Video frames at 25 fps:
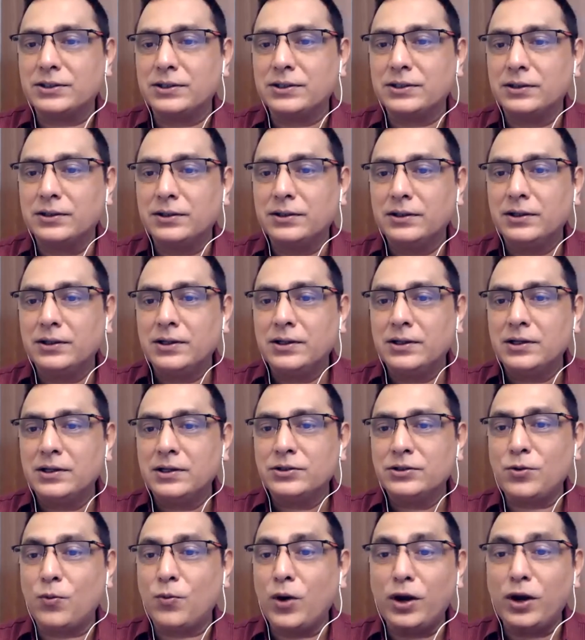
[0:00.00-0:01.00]
So one
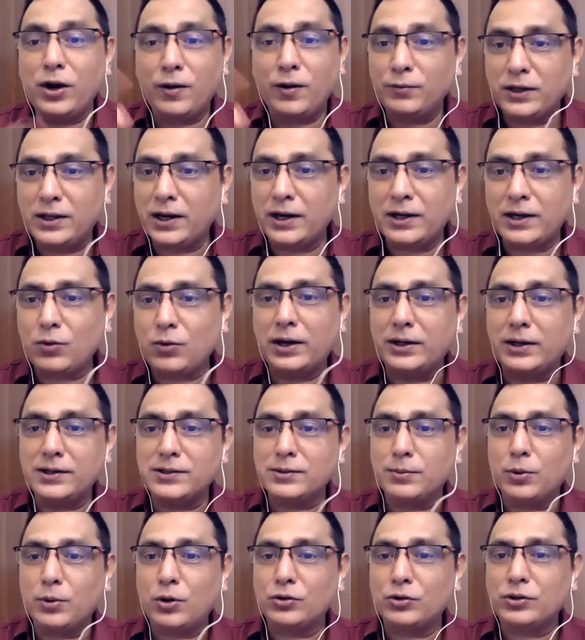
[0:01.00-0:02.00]
of the great qualities
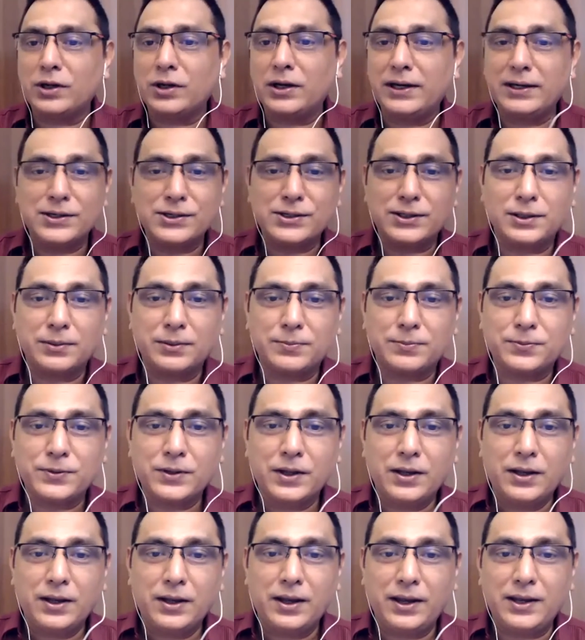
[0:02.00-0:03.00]
about the leadership
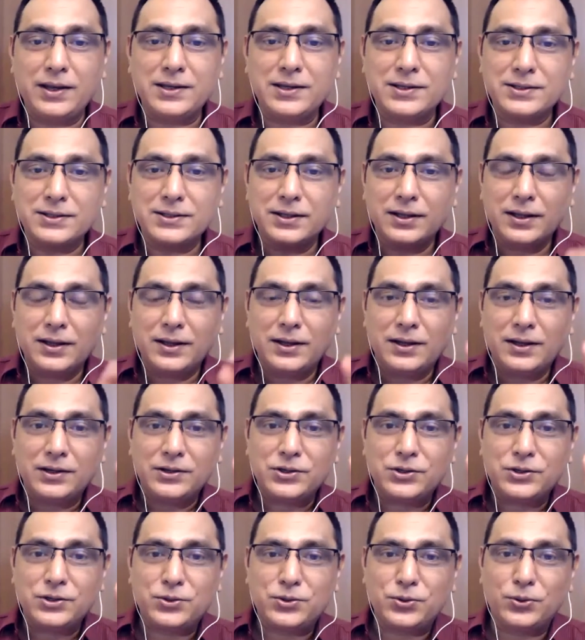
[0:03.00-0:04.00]
is
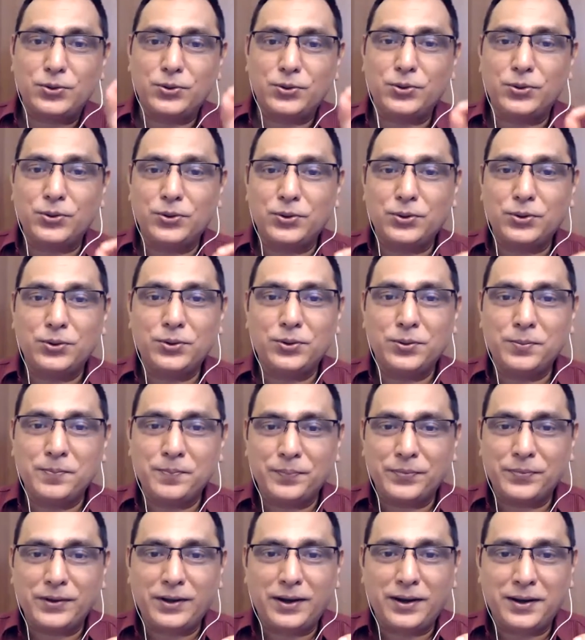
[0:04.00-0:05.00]

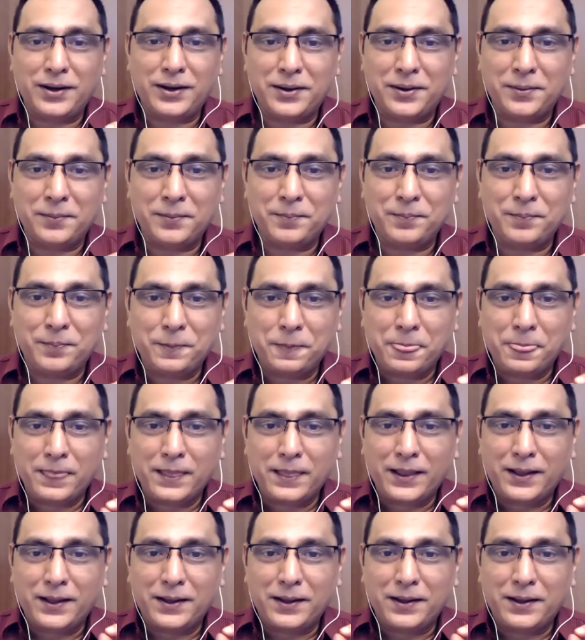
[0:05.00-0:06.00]
to
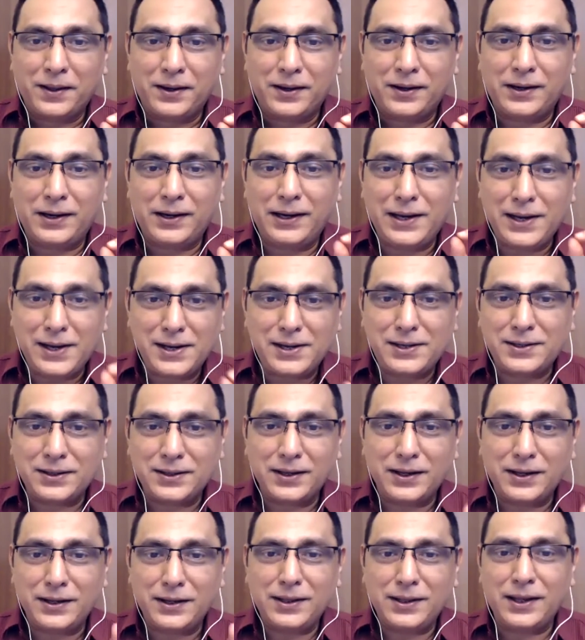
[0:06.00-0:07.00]
lead
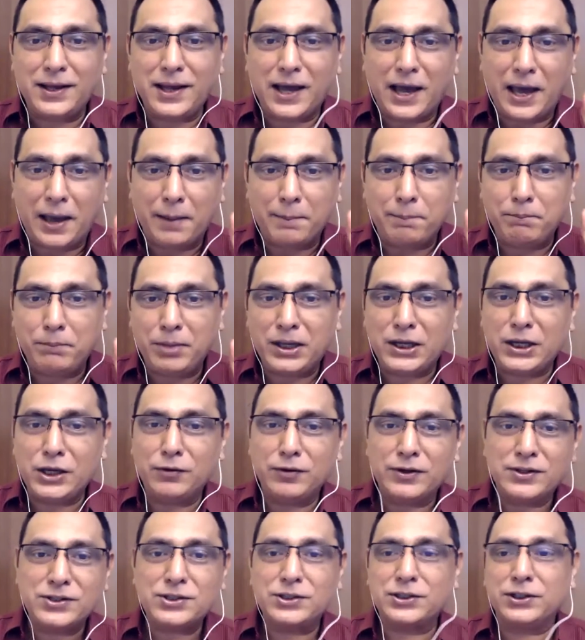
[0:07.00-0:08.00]
in the
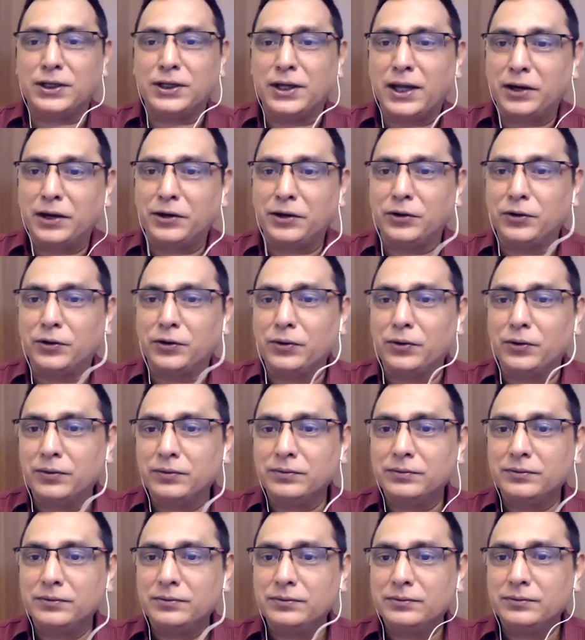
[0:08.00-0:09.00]
ambiguous scenario
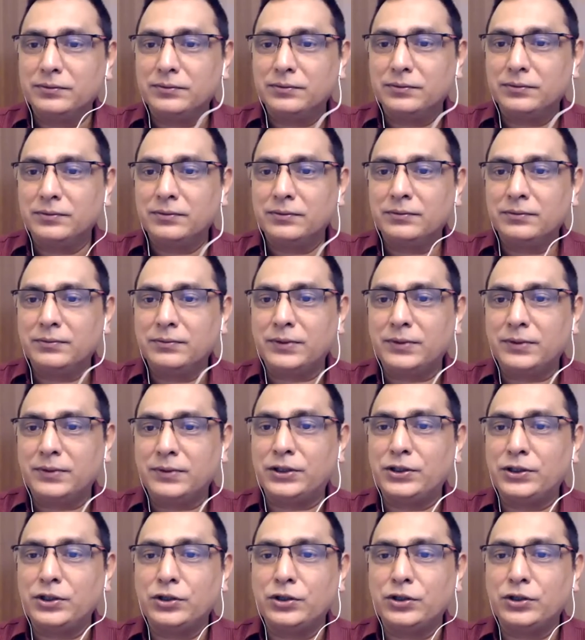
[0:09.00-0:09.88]
where there's no clarity.